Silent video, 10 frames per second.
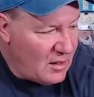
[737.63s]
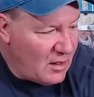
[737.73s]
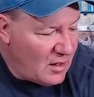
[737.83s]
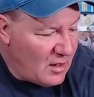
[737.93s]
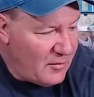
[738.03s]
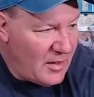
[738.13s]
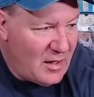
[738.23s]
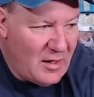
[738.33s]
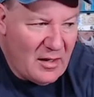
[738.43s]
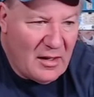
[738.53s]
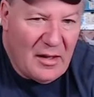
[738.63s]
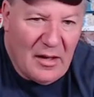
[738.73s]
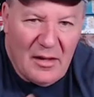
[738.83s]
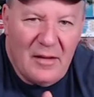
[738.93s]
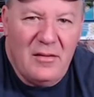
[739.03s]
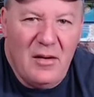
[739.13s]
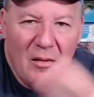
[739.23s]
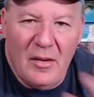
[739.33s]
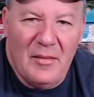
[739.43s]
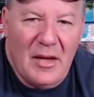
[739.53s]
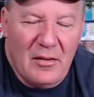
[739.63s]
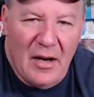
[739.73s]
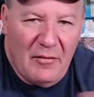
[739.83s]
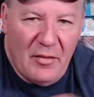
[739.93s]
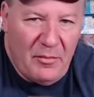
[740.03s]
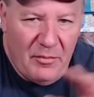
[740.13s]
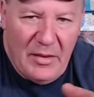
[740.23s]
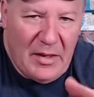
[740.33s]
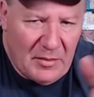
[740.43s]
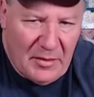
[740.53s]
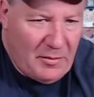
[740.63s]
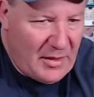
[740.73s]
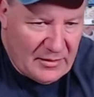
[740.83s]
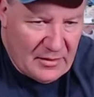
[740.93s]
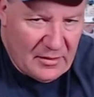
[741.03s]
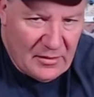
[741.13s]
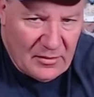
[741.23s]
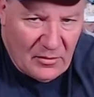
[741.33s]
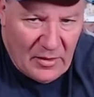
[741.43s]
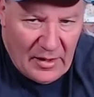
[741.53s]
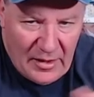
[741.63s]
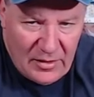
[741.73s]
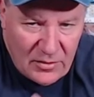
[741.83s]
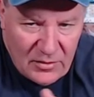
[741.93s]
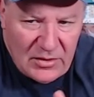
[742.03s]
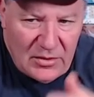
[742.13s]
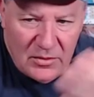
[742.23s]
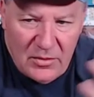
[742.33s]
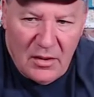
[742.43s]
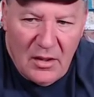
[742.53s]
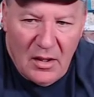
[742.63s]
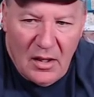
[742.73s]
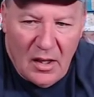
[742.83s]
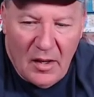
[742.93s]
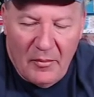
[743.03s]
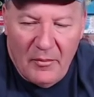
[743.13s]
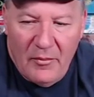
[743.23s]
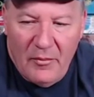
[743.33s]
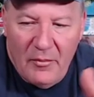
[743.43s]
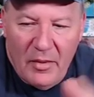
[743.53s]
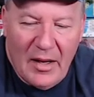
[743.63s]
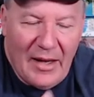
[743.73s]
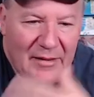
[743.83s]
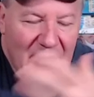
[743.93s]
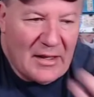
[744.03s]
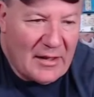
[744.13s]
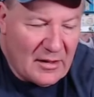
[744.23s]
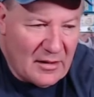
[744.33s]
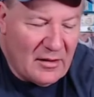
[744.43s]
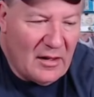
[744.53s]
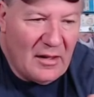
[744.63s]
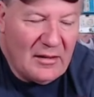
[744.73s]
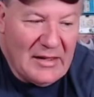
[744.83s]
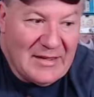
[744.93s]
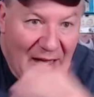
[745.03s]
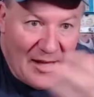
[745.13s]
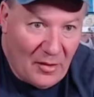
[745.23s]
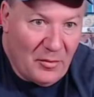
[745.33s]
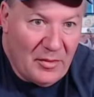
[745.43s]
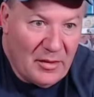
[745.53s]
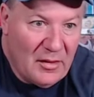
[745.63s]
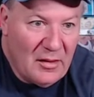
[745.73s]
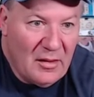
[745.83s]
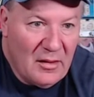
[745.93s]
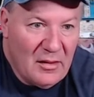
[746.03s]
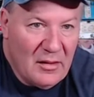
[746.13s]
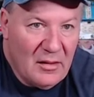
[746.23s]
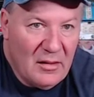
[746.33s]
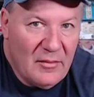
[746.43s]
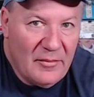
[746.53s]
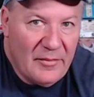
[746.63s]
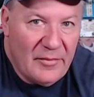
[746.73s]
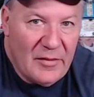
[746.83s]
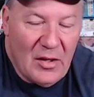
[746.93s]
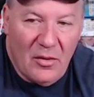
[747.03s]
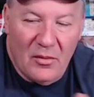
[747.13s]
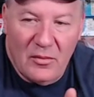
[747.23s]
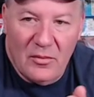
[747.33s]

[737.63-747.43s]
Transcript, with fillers: Um, and, you know, I'm not going to ever be able to paint the way I used to, um, but I think I can at least help, you know,